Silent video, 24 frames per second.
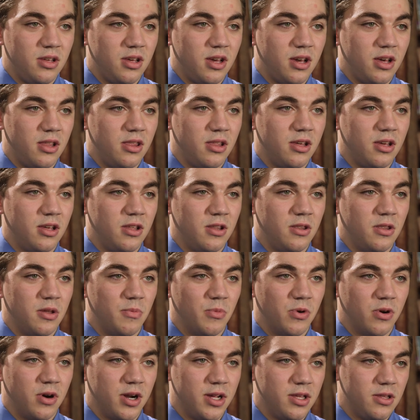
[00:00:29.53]
And then the
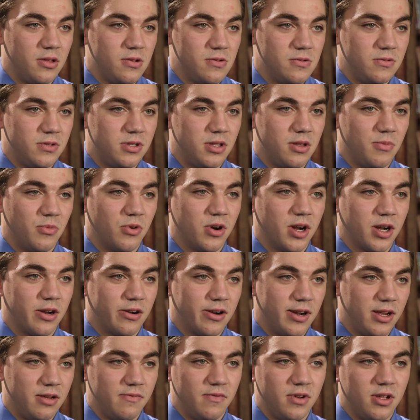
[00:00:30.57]
more I used, the more I
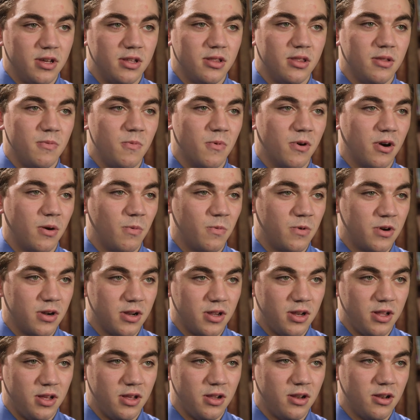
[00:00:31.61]
craved it, the more I
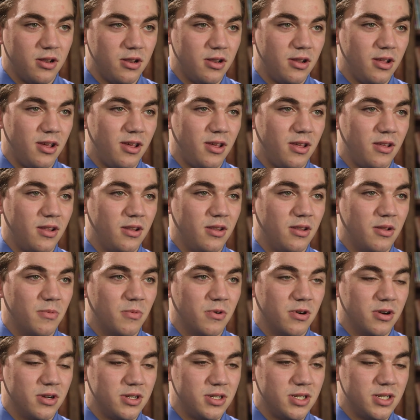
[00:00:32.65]
wanted it, and the
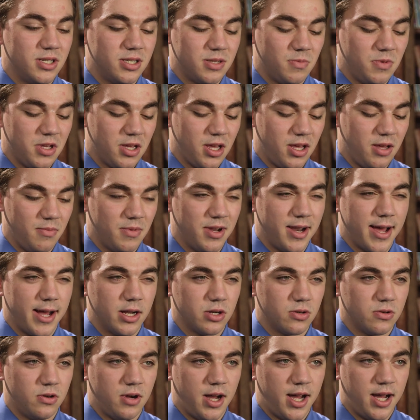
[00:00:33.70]
more it just became a
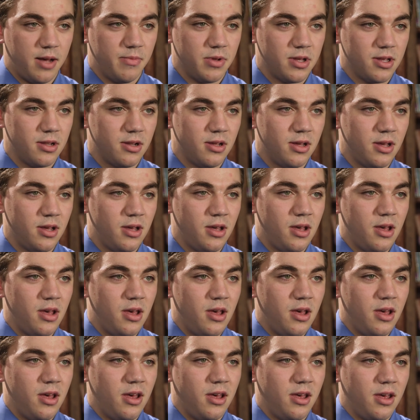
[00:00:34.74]
natural habit.
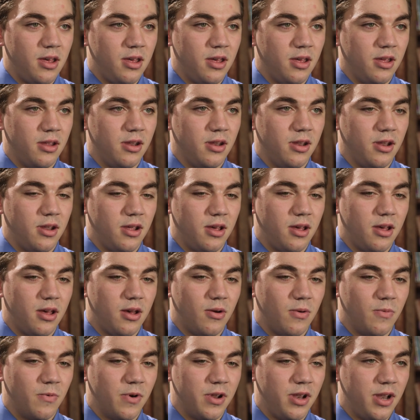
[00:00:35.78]
And
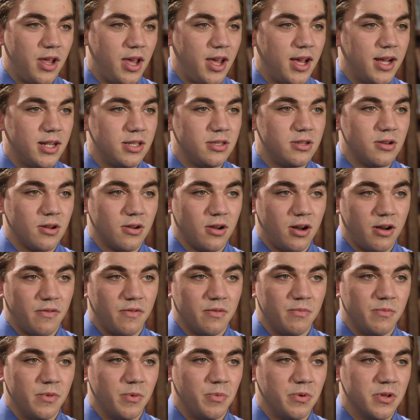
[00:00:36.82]
one day I took off
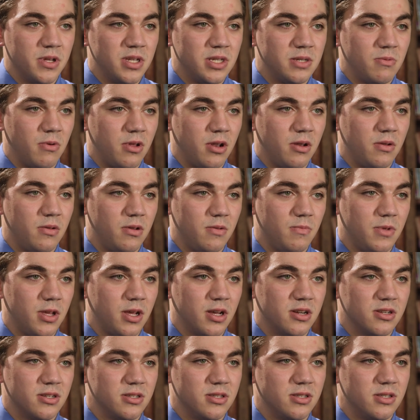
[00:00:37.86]
from the placement
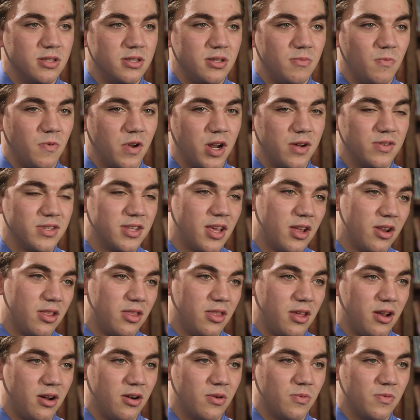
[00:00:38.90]
because what I was getting
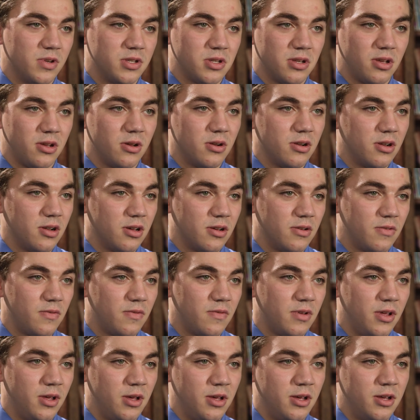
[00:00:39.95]
there wasn't good enough.
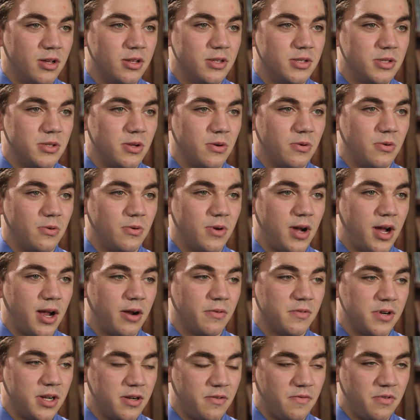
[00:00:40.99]
So I
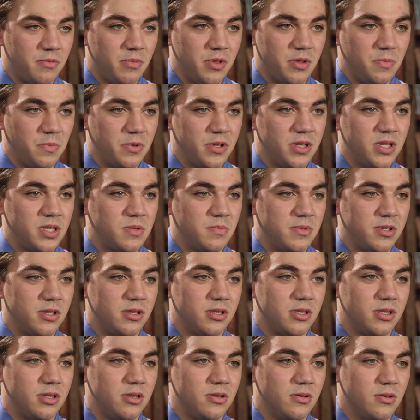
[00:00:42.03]
ran from the
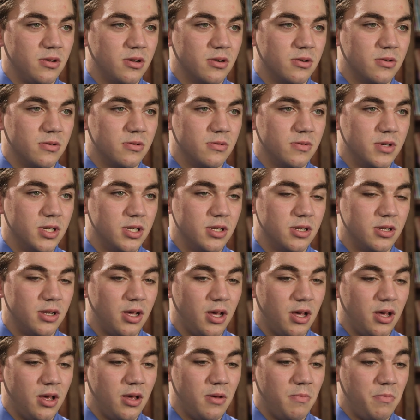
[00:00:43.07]
placement to go and
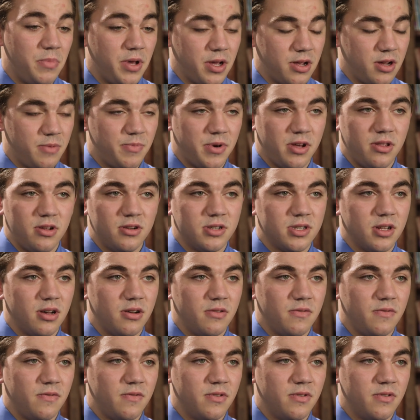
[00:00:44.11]
pick up other stuff.